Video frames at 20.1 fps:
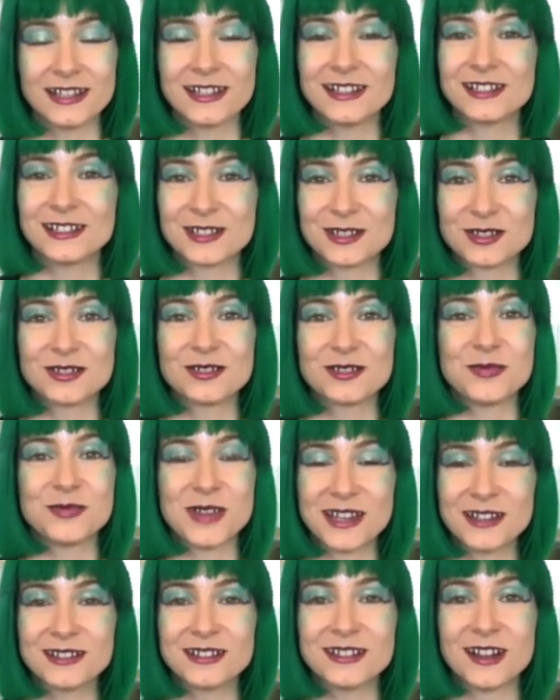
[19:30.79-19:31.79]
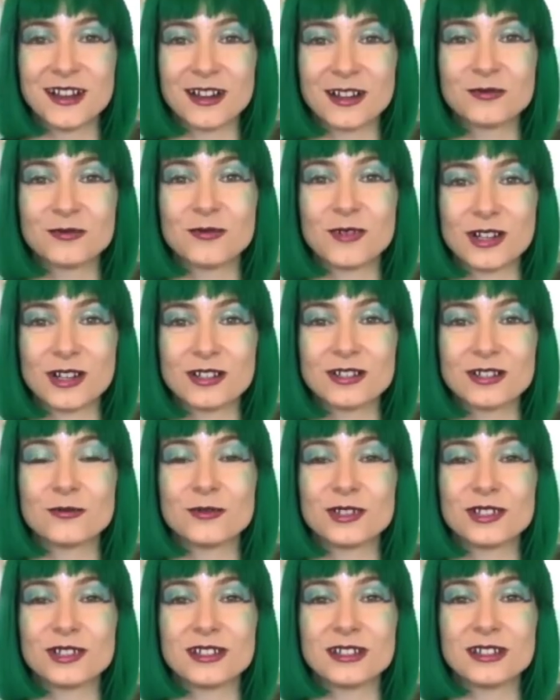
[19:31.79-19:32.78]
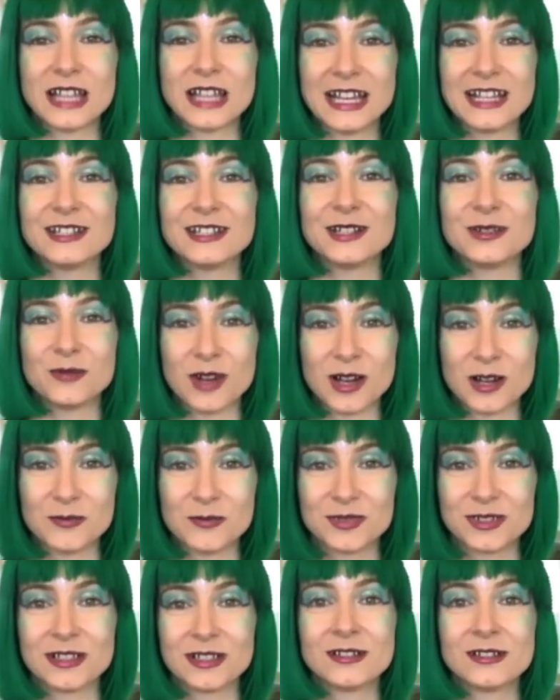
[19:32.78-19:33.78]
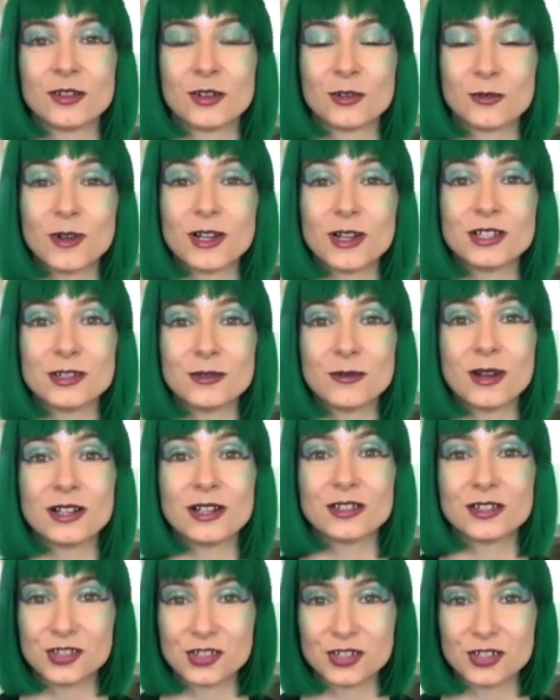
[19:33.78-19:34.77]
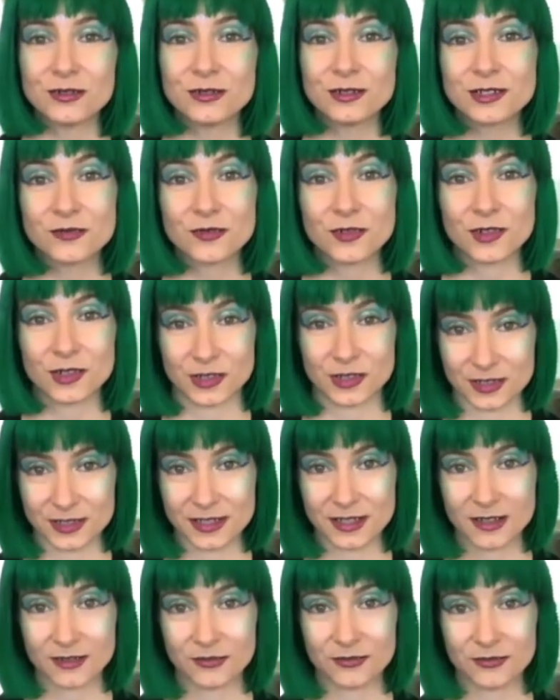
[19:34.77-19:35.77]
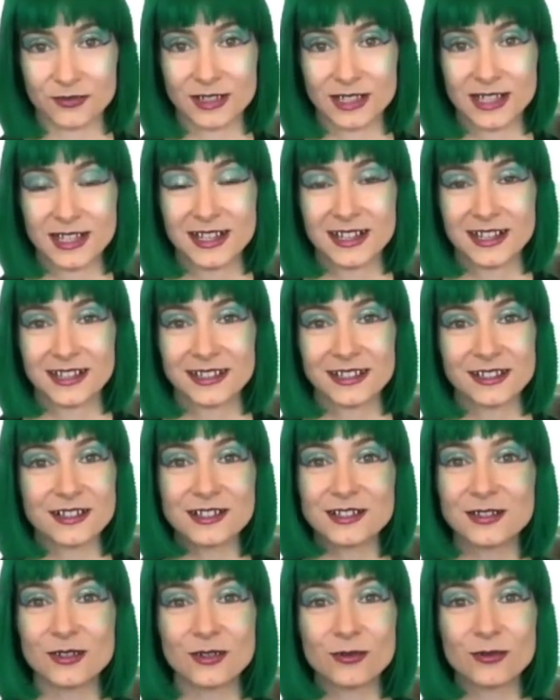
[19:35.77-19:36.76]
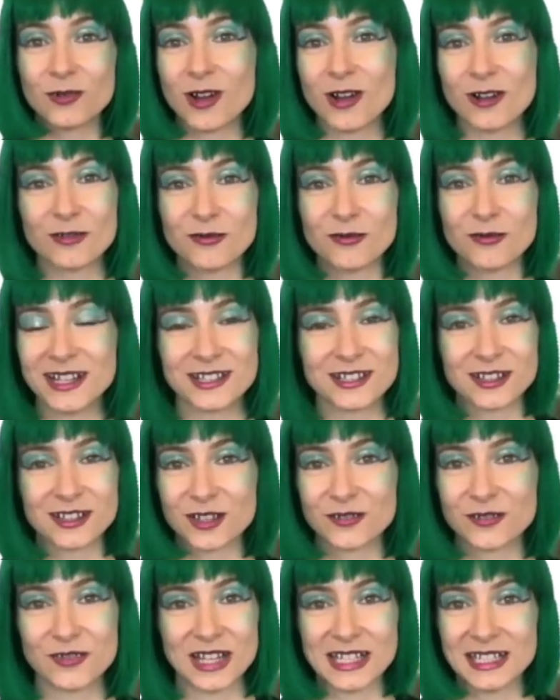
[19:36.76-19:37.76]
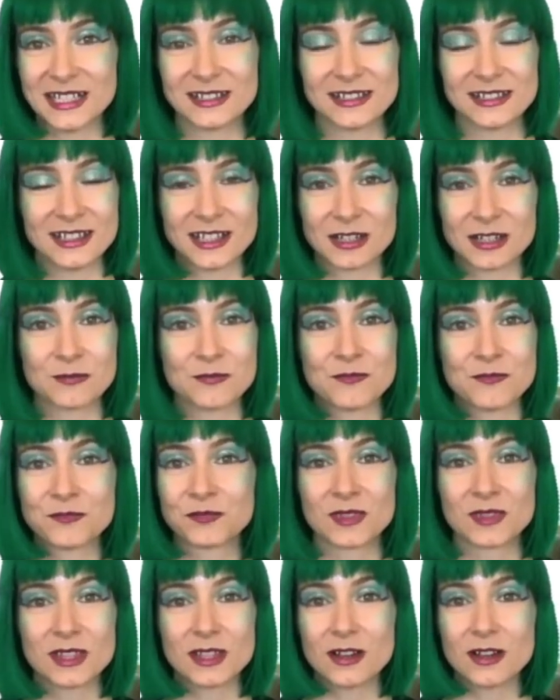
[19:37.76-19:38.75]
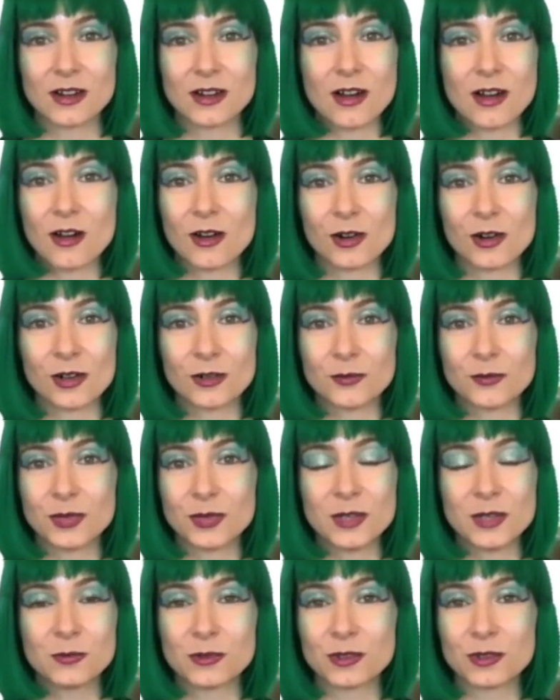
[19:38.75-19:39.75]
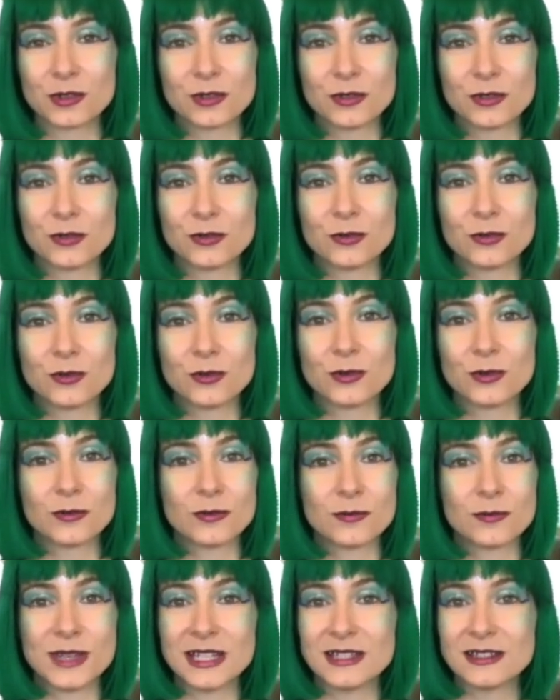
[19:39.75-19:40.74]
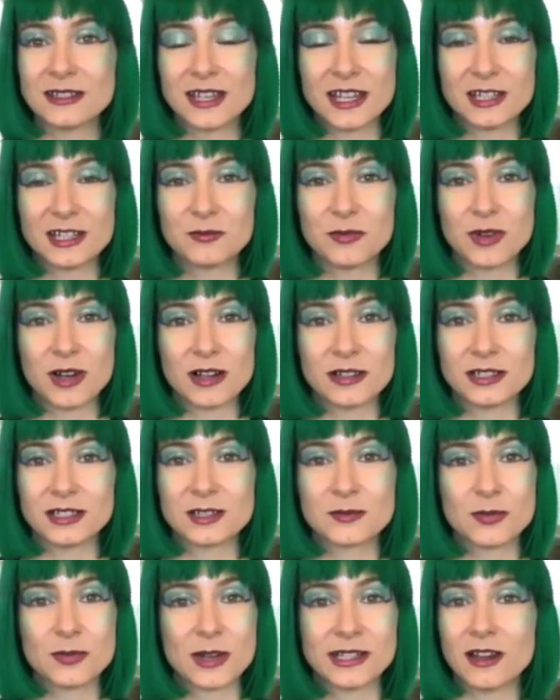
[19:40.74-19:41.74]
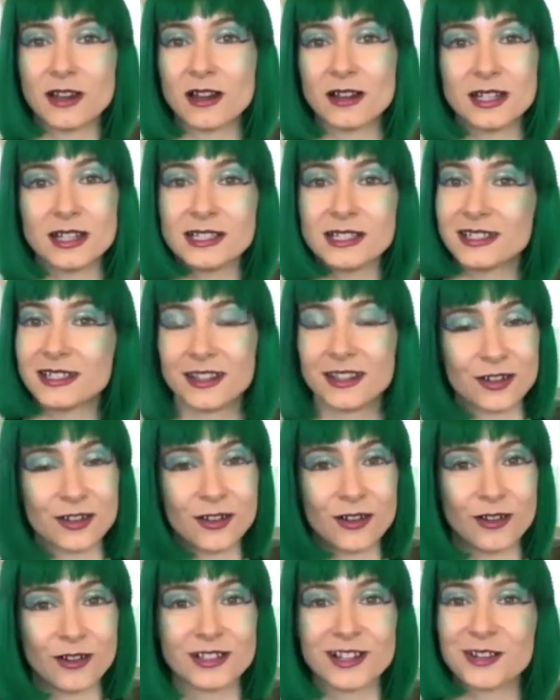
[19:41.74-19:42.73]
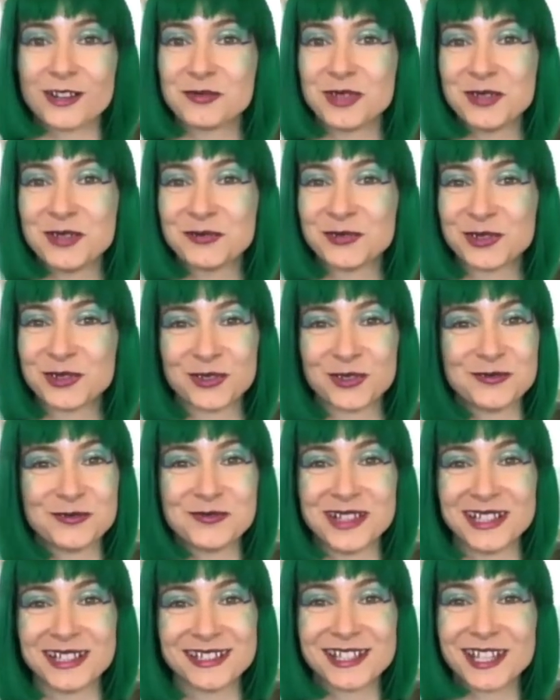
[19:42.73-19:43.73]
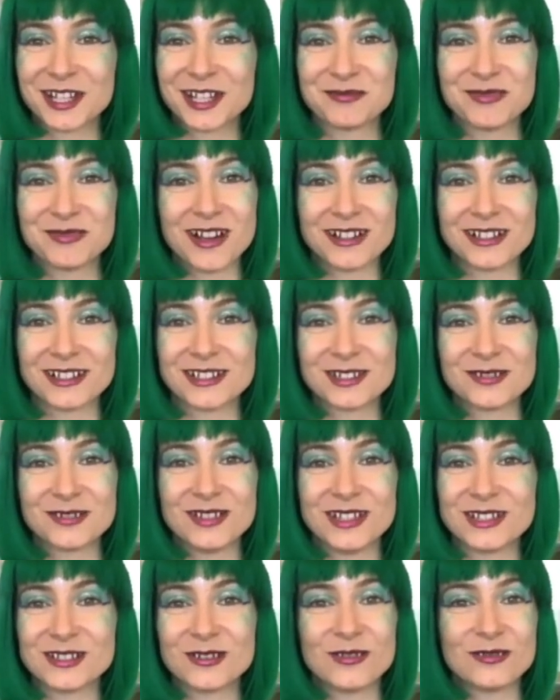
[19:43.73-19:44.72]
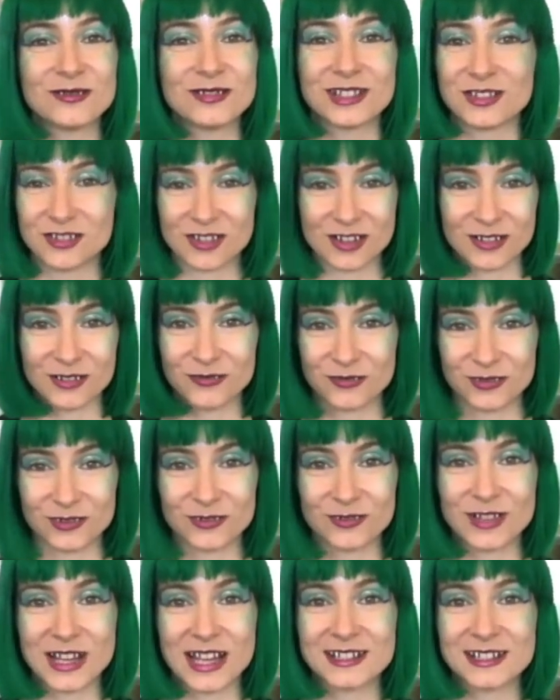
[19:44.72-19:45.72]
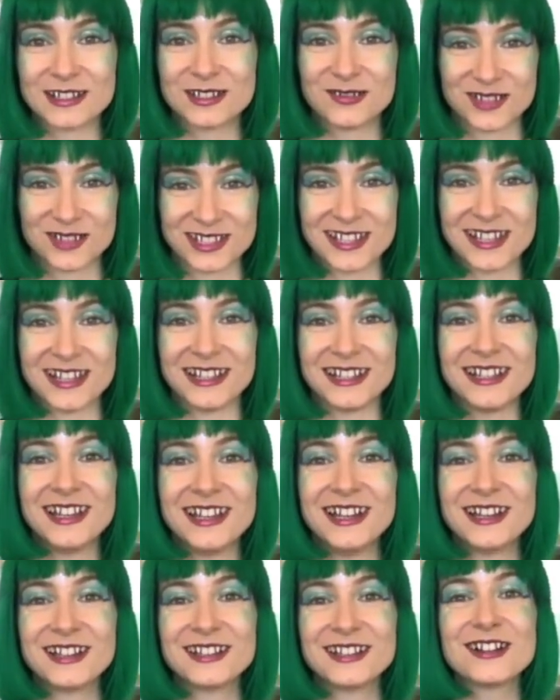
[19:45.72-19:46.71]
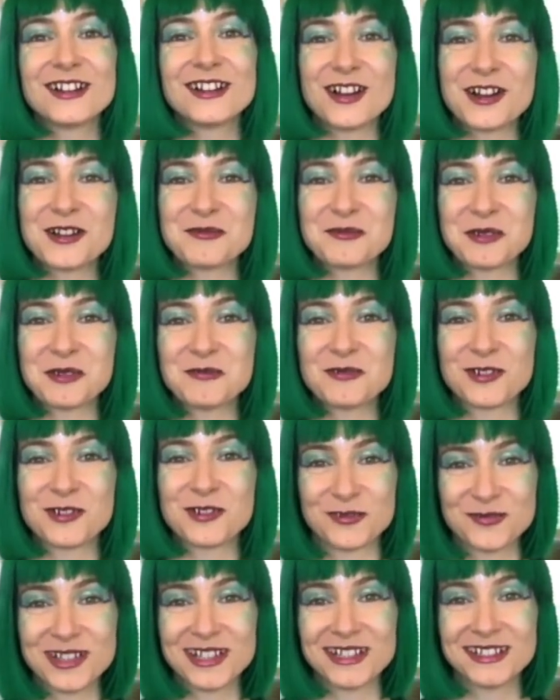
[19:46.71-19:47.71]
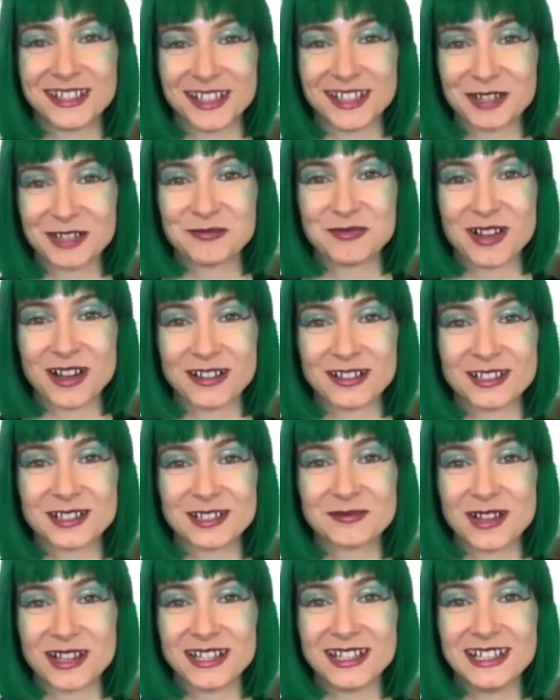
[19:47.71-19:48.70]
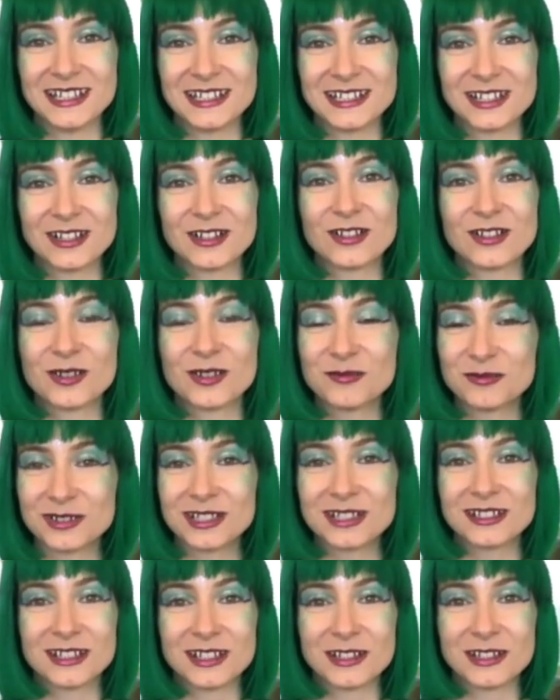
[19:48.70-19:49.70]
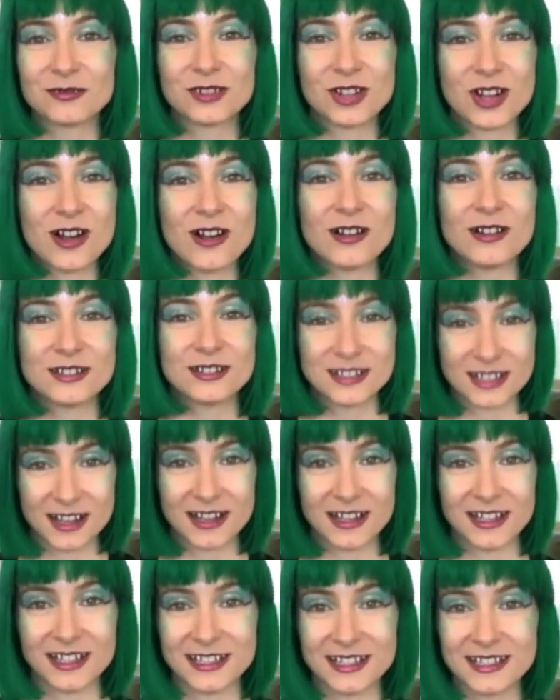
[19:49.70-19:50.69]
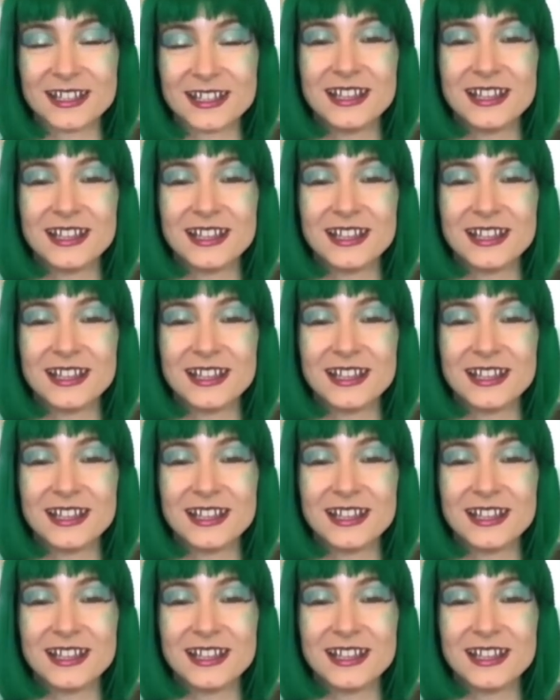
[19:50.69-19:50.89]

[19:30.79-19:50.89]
It is dependent on what will light you up or what you want to choose for yourself. There's no wrong way to live anything. There are people who maintain bodies by not eating at all. There are people who maintain bodies who eat only junk food, as you say. There are people who maintain bodies by eating completely raw diet.